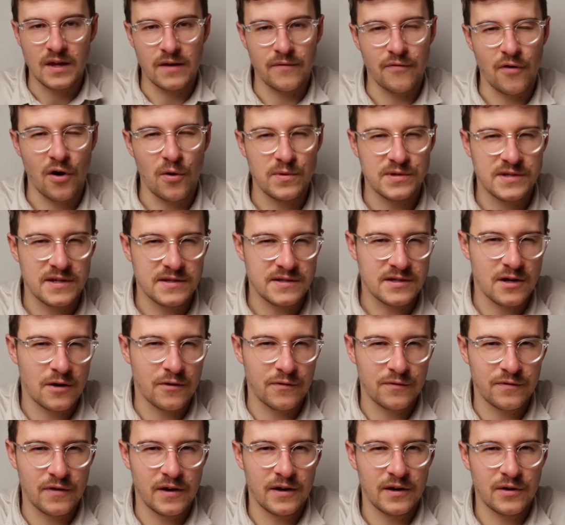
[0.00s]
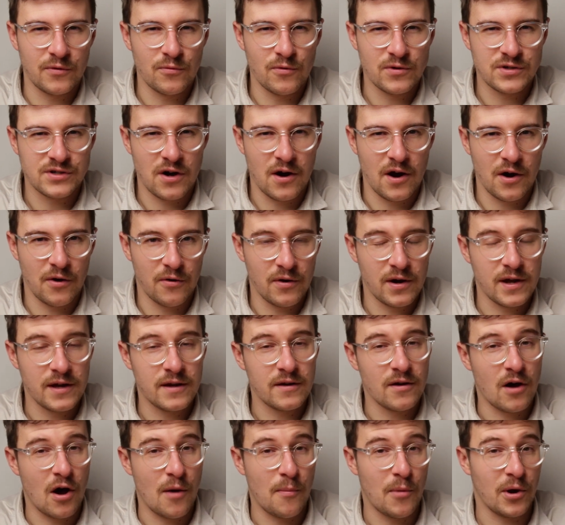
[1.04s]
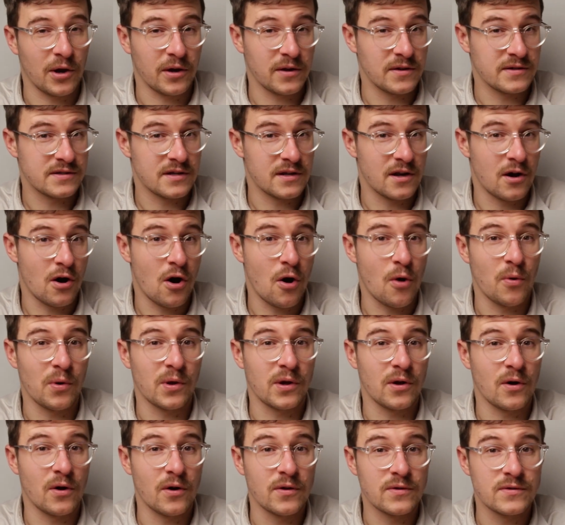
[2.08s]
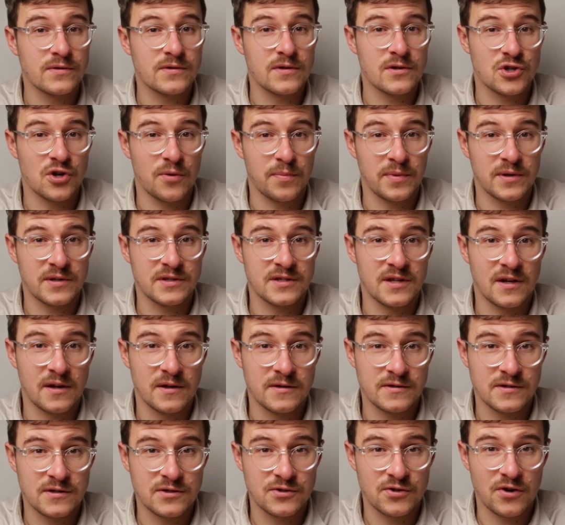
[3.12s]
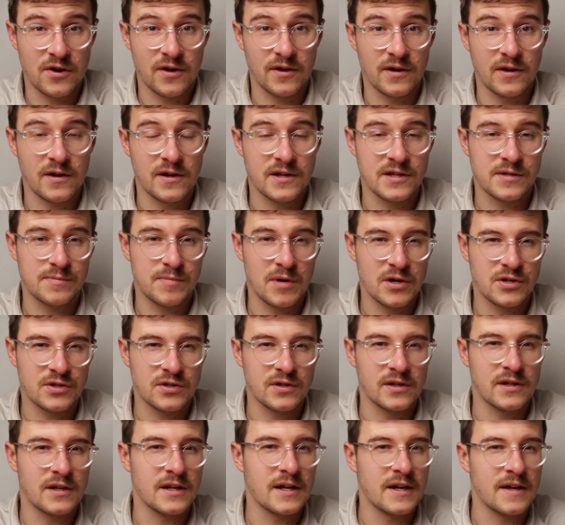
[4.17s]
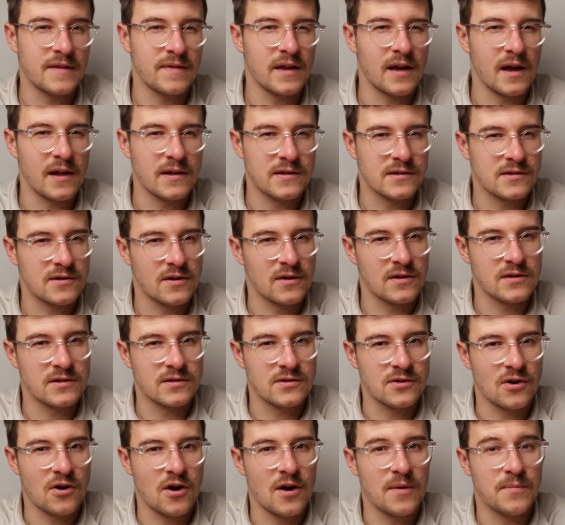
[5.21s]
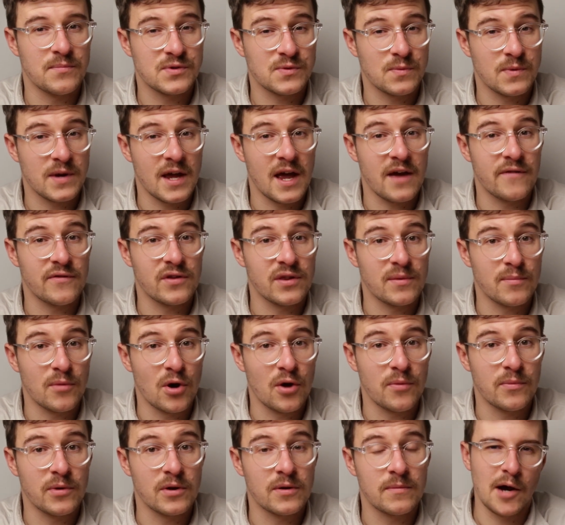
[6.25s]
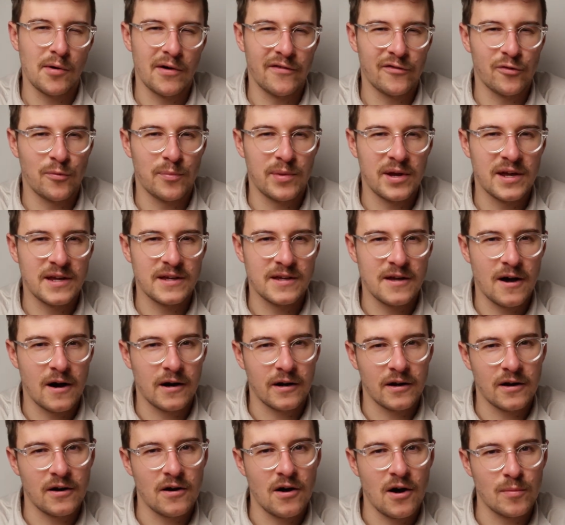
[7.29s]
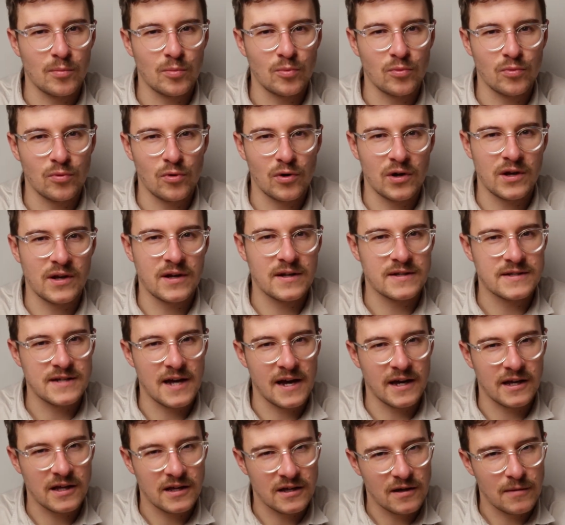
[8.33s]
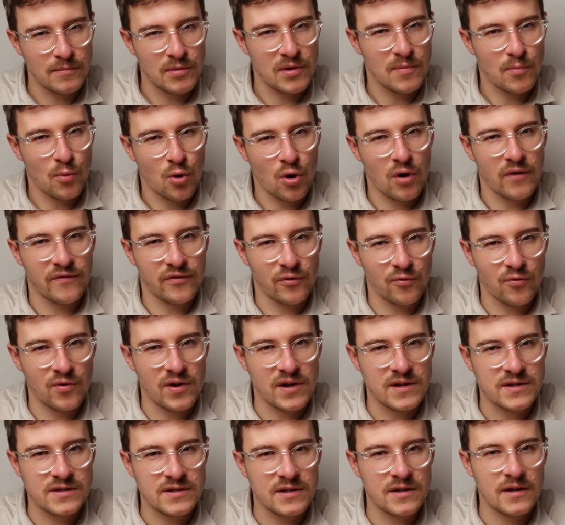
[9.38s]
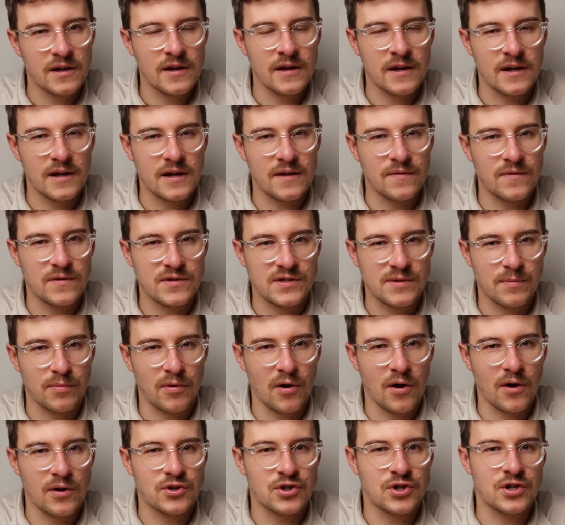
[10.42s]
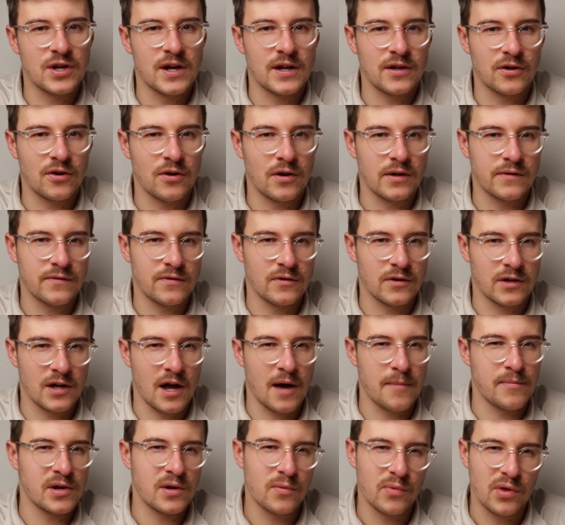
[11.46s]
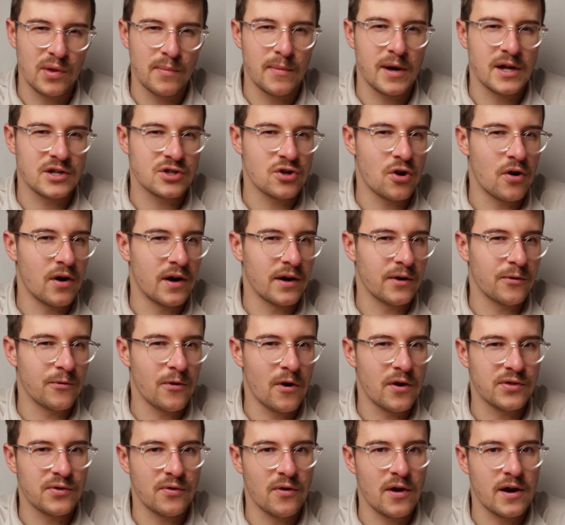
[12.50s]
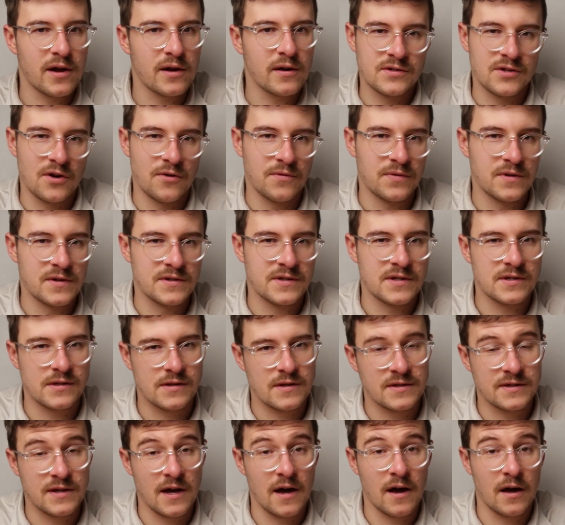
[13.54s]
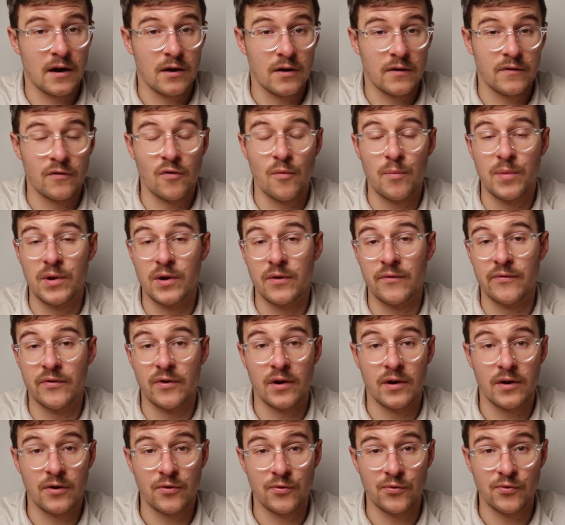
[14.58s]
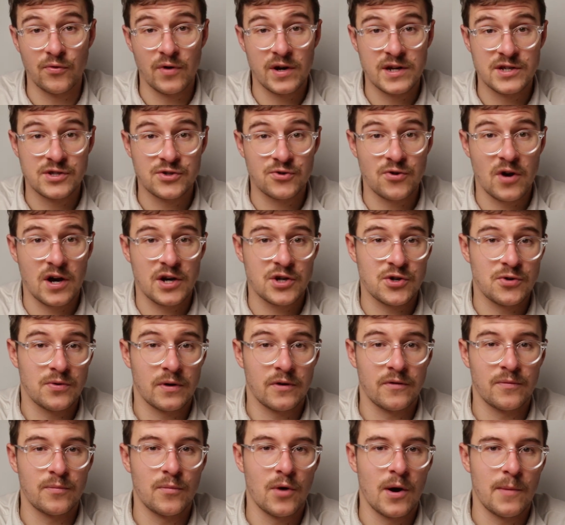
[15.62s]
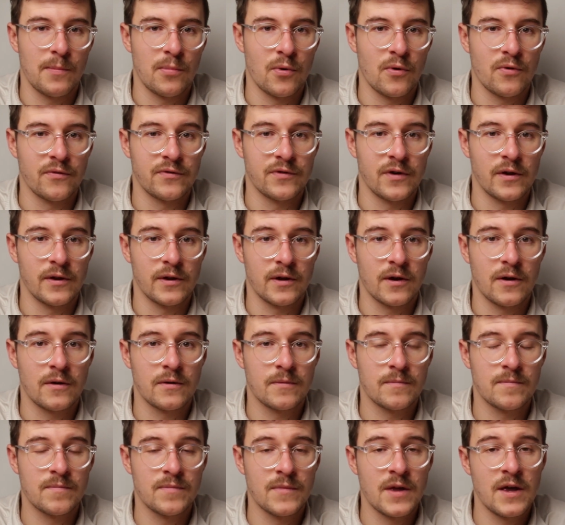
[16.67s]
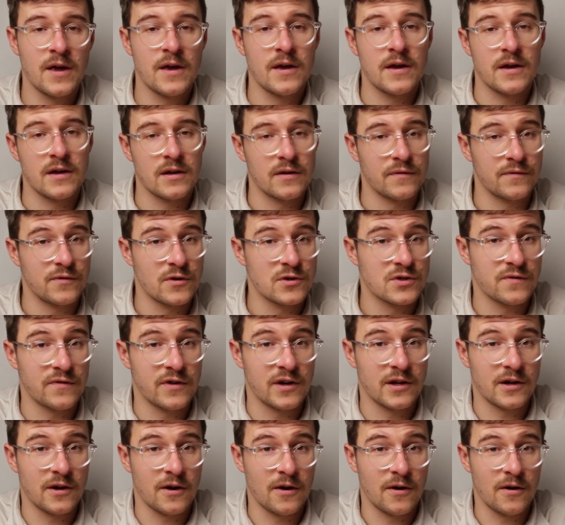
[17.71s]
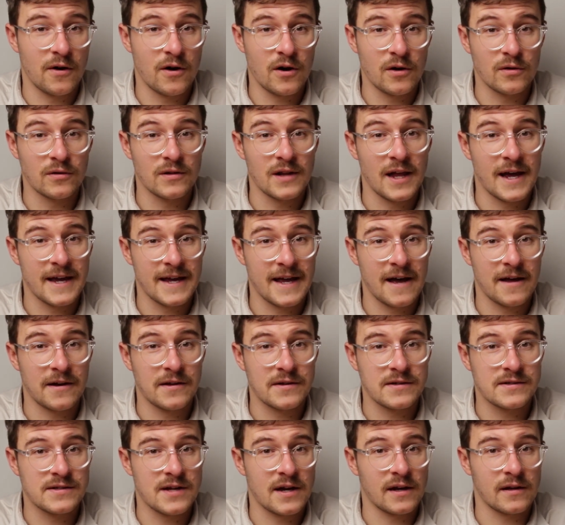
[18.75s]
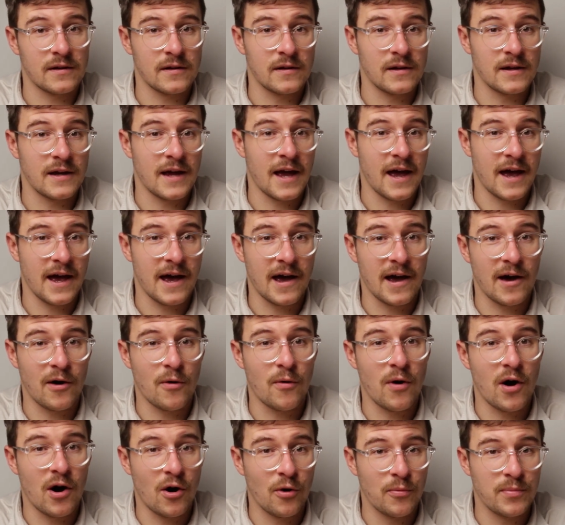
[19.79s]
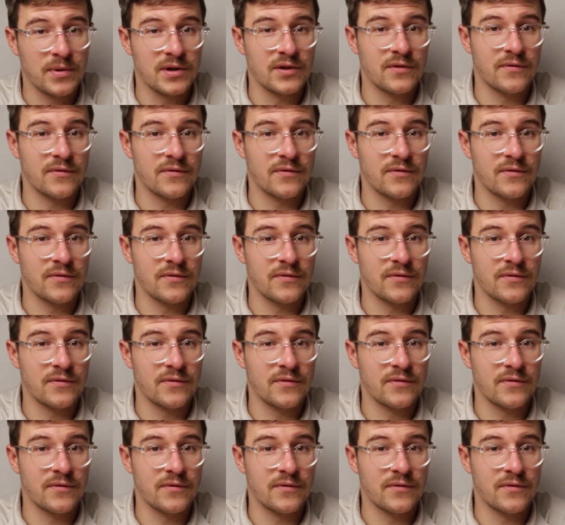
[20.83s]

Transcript: If I was a self-funded retiree, I might consider holding on to Shopping Centres Australia, especially in the uncertain times we have at the moment. However, being younger, I'm looking at taking a bit more of a risk in this approach and going for a company with a much higher growth rate. So this is the start of a bit of a restructuring of my portfolio. In a future video, I'll lay out exactly how I'll be